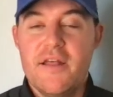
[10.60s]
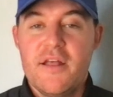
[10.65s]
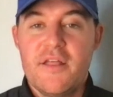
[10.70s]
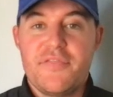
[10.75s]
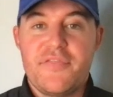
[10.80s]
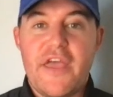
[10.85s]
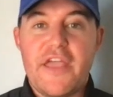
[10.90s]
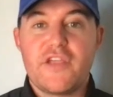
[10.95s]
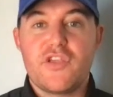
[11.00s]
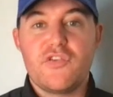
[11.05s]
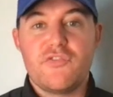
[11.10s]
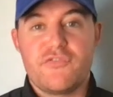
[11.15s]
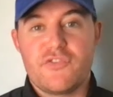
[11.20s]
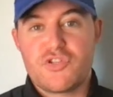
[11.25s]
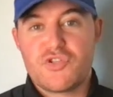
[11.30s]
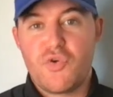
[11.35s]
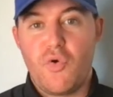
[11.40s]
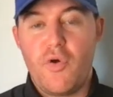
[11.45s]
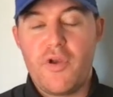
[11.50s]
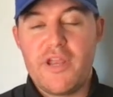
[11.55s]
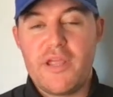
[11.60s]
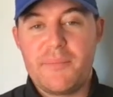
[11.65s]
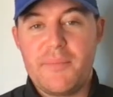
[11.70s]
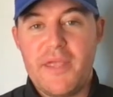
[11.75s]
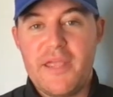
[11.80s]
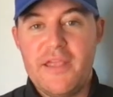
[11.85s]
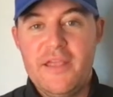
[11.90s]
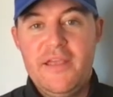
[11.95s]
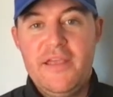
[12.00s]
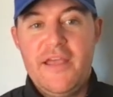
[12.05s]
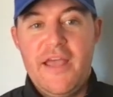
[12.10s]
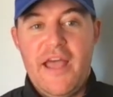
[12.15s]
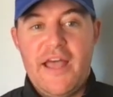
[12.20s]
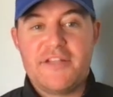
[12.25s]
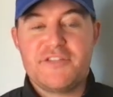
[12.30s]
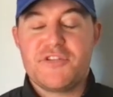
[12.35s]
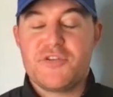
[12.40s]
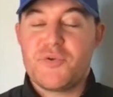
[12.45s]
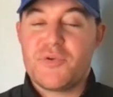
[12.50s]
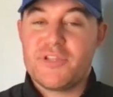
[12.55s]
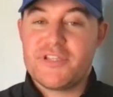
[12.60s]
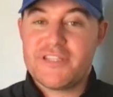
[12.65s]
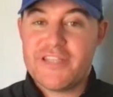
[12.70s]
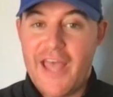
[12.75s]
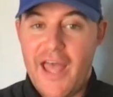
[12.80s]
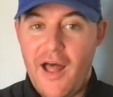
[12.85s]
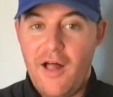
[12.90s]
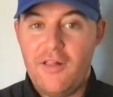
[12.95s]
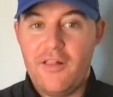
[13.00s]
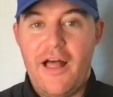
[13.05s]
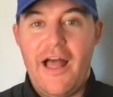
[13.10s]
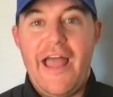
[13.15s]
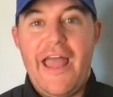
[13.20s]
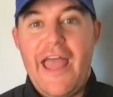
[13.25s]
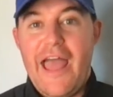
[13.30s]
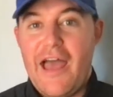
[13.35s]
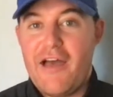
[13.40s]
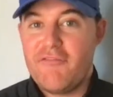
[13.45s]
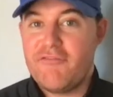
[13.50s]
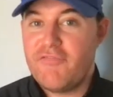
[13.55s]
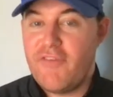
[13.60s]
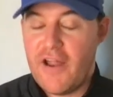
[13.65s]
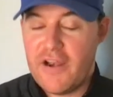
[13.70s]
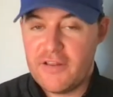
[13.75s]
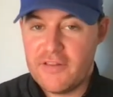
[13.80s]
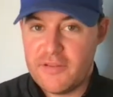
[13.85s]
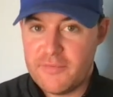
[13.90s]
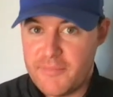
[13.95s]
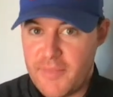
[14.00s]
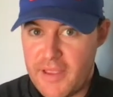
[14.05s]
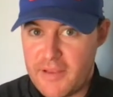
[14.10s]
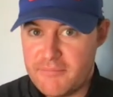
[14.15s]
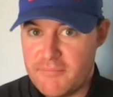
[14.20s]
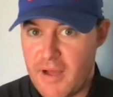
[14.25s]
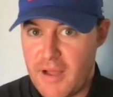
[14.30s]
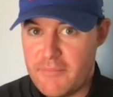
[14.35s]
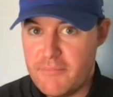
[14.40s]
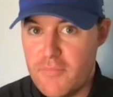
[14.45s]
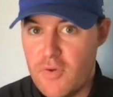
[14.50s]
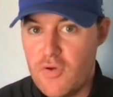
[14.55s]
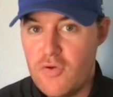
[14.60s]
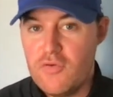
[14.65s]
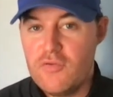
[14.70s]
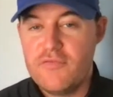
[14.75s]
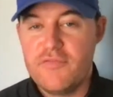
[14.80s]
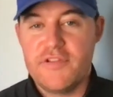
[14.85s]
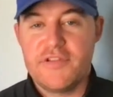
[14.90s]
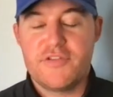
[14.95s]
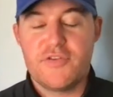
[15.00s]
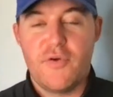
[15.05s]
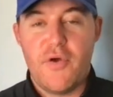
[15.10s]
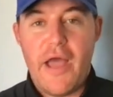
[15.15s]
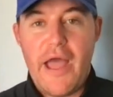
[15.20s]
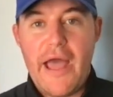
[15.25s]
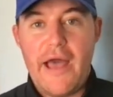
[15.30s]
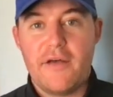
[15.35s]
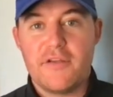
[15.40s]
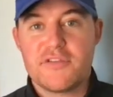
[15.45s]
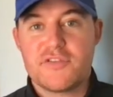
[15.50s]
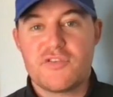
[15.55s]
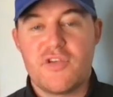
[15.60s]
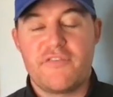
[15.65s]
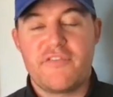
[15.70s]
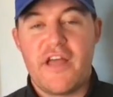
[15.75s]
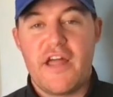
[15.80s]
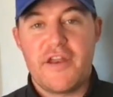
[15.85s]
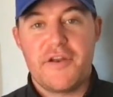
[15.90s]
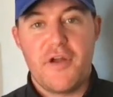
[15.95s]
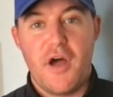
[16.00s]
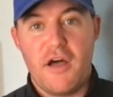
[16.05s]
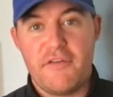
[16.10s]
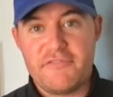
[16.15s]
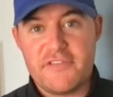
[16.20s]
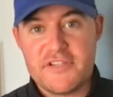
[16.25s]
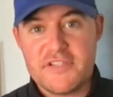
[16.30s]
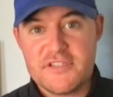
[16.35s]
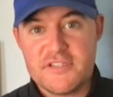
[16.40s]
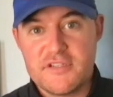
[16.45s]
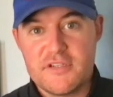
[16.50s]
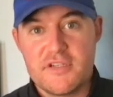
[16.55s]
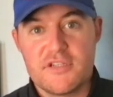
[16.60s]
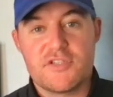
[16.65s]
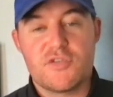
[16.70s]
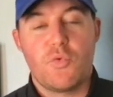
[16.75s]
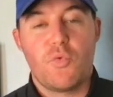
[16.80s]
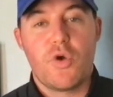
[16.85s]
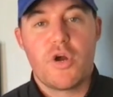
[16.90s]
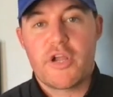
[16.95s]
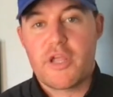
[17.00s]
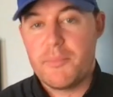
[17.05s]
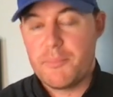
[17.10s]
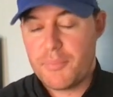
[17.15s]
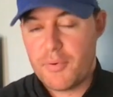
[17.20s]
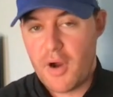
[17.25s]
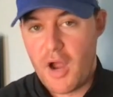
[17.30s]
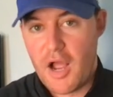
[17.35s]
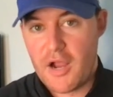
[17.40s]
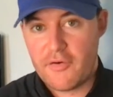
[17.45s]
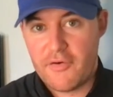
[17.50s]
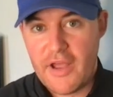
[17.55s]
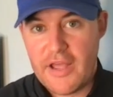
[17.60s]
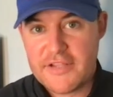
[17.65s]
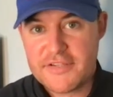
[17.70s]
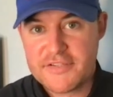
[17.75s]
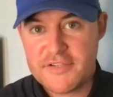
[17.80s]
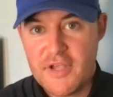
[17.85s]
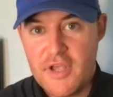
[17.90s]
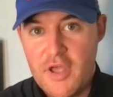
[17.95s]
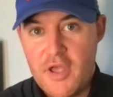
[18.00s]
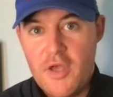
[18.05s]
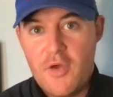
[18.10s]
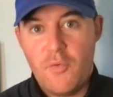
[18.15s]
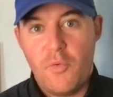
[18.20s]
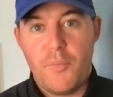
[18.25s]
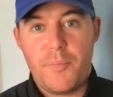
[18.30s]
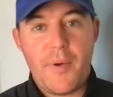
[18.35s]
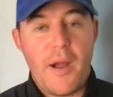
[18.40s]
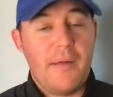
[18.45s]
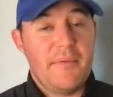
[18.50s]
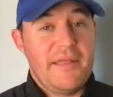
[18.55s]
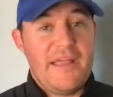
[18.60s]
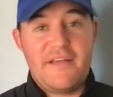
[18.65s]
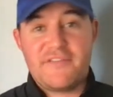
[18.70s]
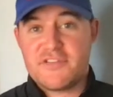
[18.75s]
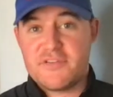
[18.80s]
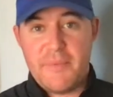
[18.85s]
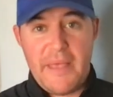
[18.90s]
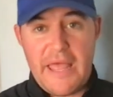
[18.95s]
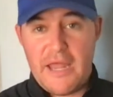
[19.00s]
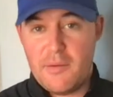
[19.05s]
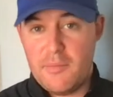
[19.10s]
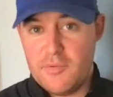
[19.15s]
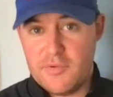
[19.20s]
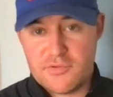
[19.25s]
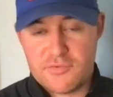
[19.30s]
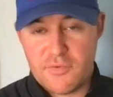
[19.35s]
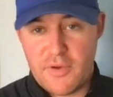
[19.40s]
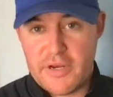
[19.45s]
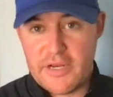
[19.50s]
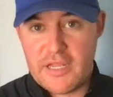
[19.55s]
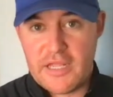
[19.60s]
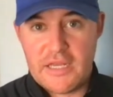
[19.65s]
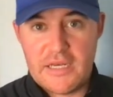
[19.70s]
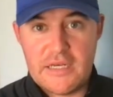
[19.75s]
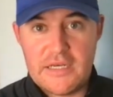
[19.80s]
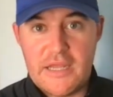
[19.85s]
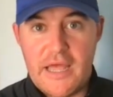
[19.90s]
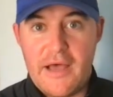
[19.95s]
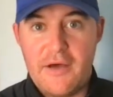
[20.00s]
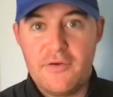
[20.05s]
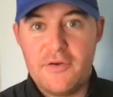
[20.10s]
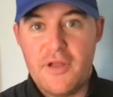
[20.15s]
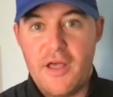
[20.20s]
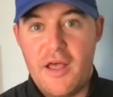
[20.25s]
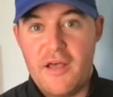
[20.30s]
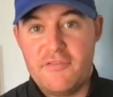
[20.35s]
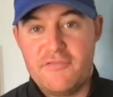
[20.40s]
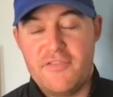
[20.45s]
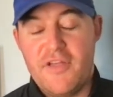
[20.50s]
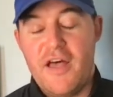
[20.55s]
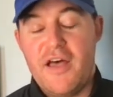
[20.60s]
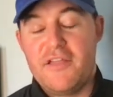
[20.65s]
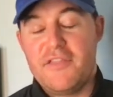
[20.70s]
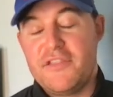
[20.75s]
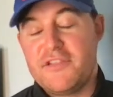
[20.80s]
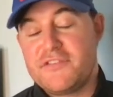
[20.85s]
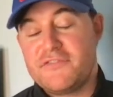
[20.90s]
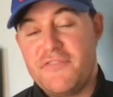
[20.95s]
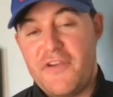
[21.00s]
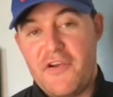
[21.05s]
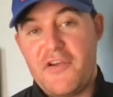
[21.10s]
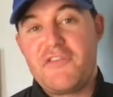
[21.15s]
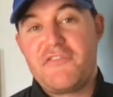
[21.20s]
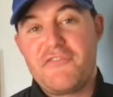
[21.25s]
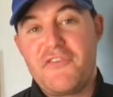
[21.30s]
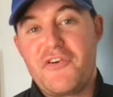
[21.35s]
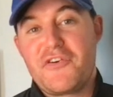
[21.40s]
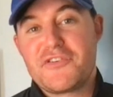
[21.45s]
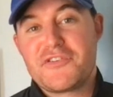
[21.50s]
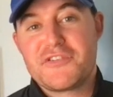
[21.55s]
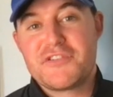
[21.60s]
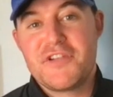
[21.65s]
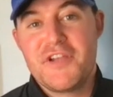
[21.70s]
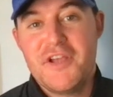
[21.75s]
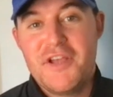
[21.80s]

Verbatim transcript: Thank you for joining me. As you can tell, I have finally made my move into a house. So I've got an office. It's a work in progress. We'll probably have some animals running in and out of this very first